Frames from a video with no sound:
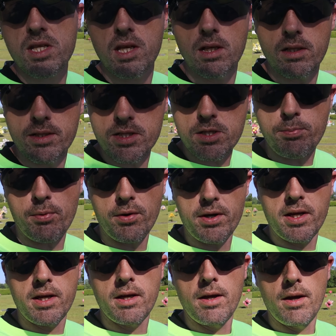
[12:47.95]
killing
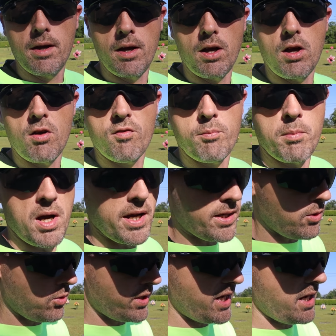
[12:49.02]
spree of
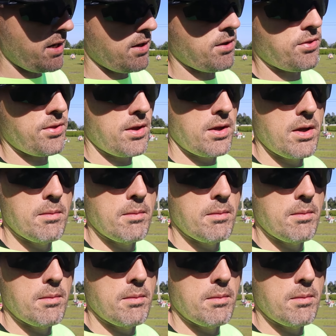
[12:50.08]
Michael Kenneth